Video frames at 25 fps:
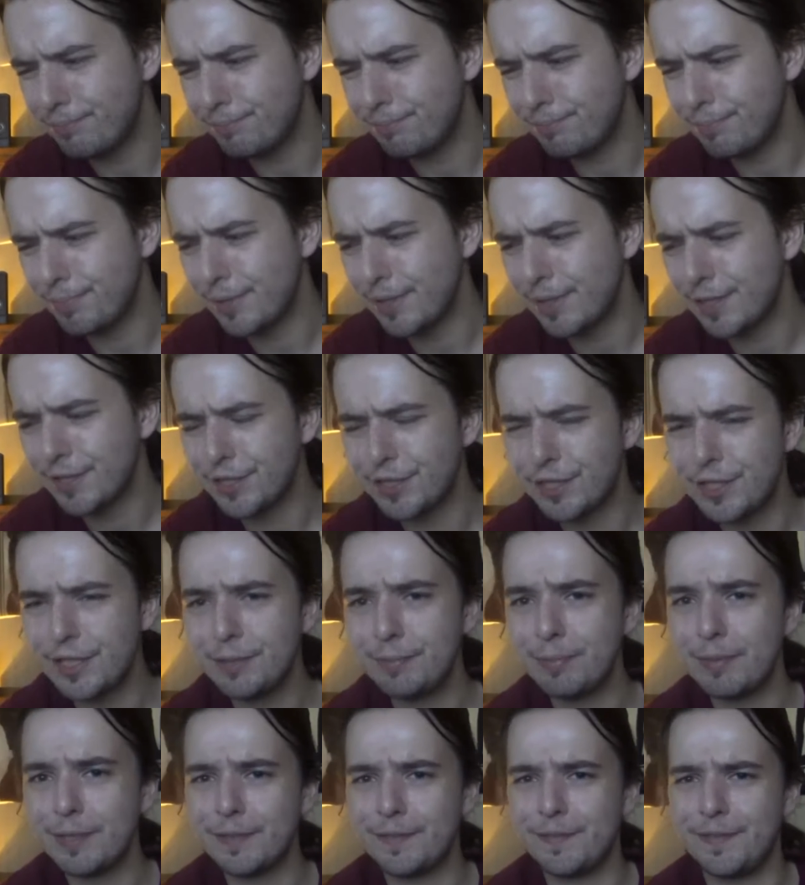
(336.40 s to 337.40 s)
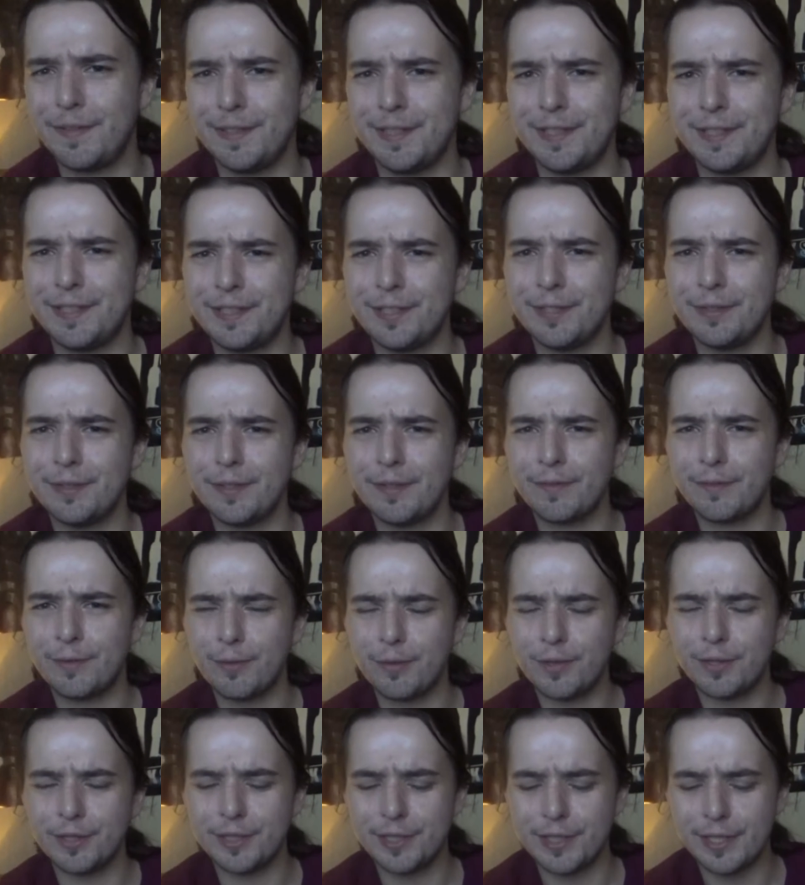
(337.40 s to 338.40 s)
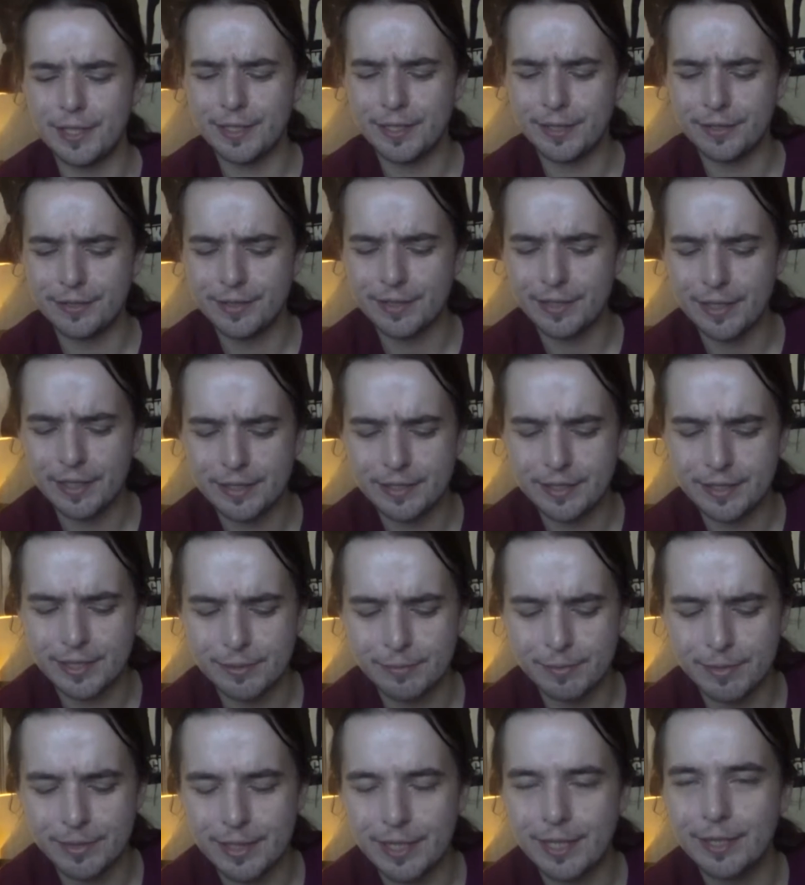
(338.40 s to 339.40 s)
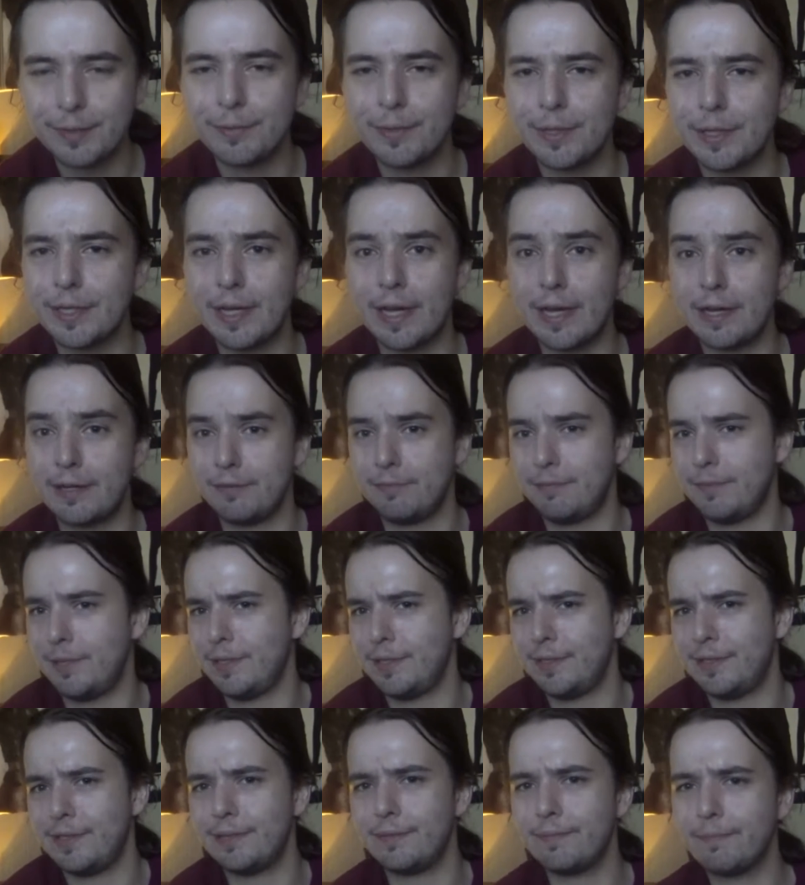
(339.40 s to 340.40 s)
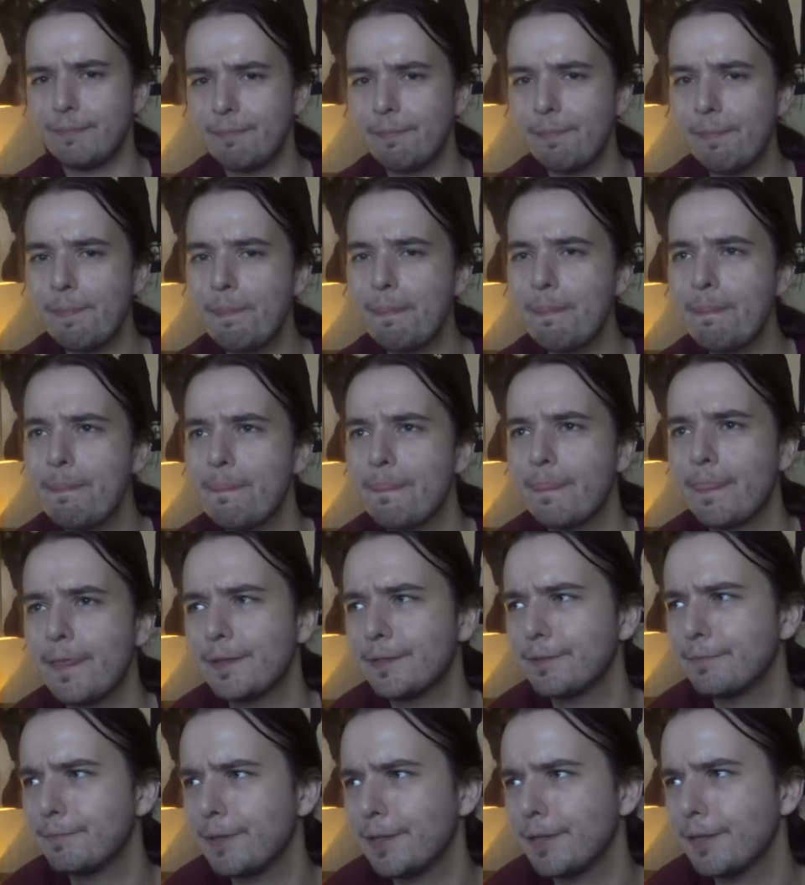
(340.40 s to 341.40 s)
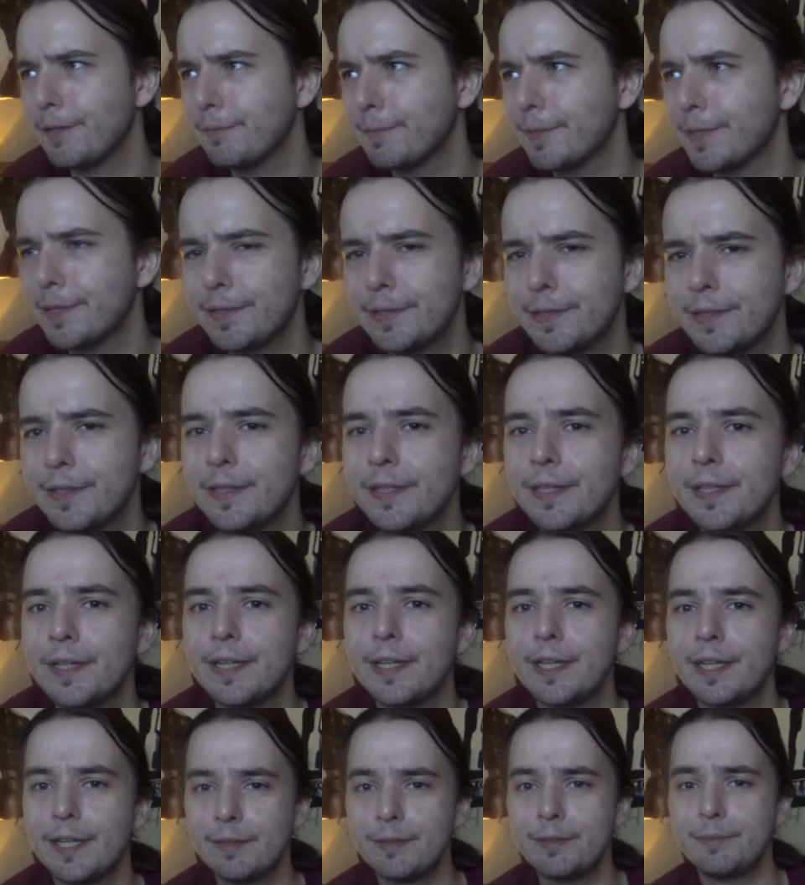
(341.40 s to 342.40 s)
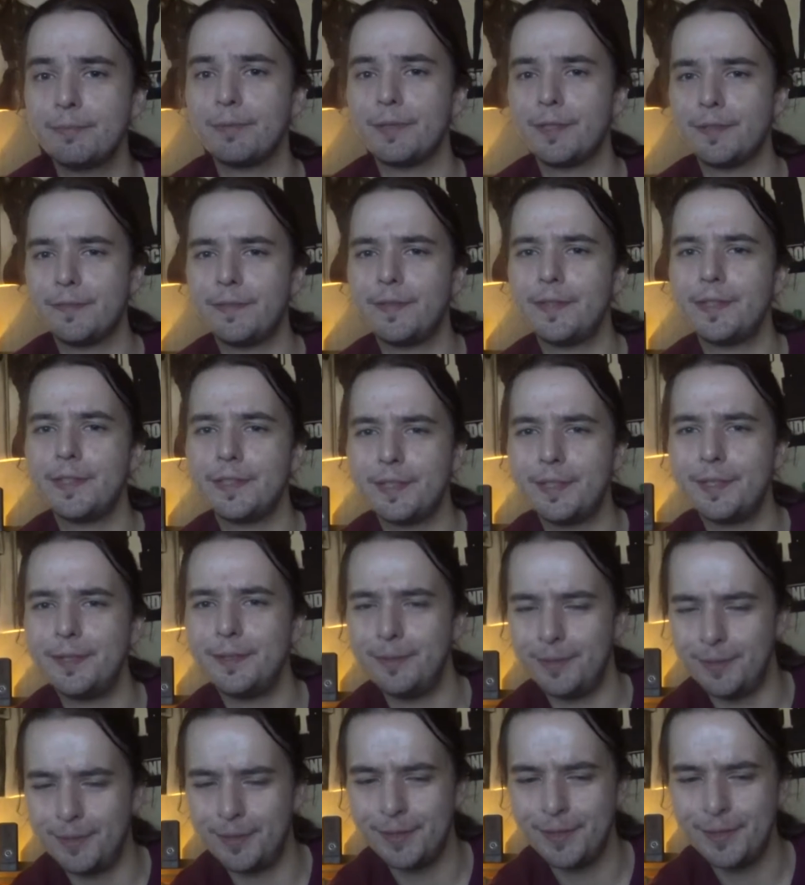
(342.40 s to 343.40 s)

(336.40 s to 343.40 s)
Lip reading: But she's pretty funny too. And of course, yeah, there's that scene with Nightwing. I don't mind it. Doesn't bother me. It was pretty funny too.